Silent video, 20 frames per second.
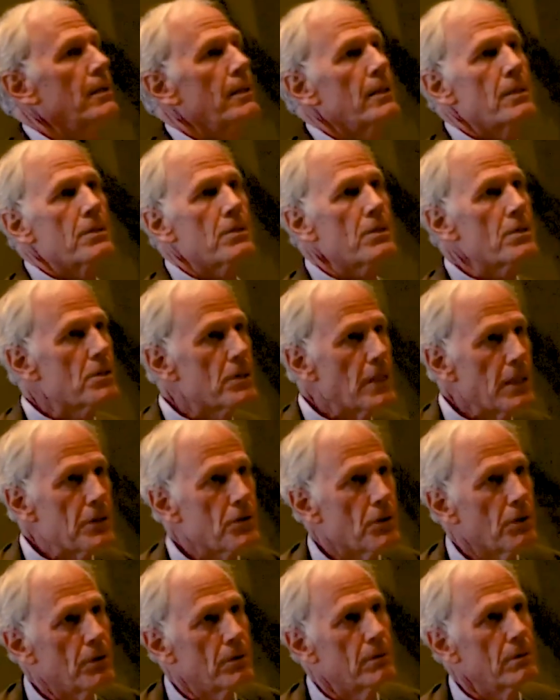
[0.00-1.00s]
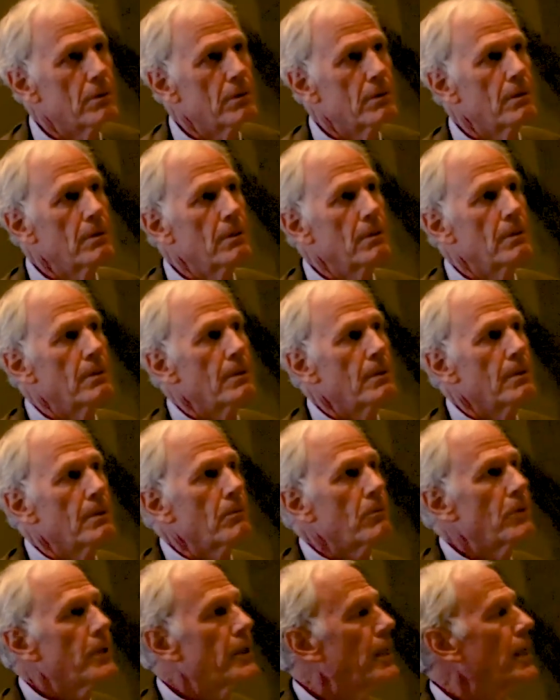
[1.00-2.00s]
It's essential.
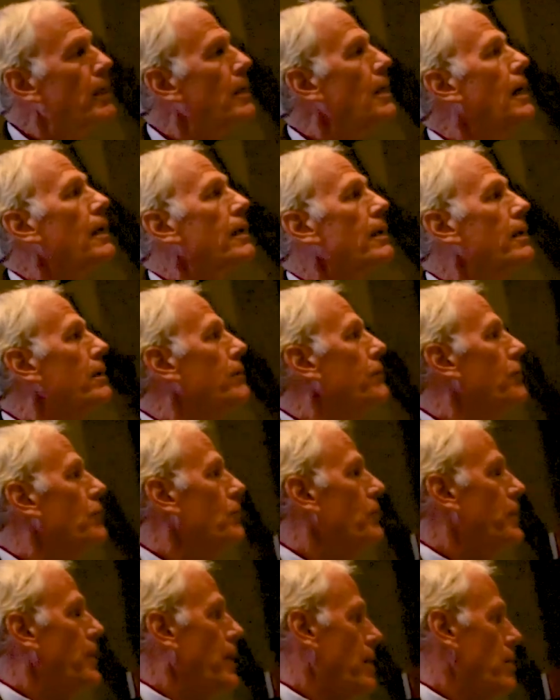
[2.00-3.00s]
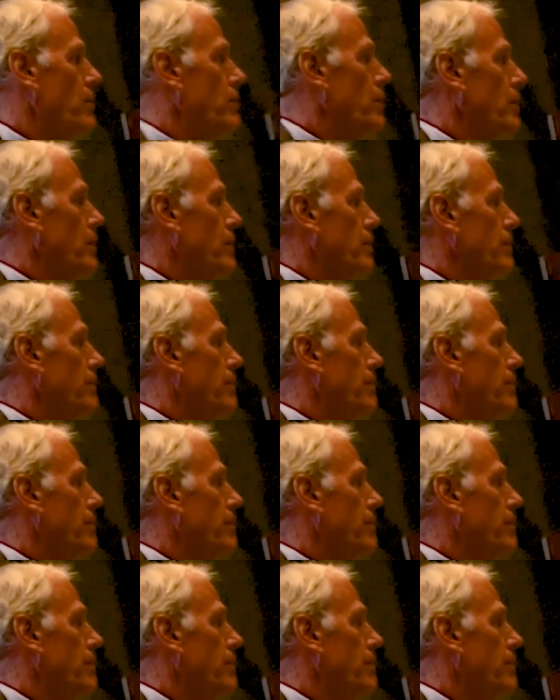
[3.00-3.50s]
We cannot live without it.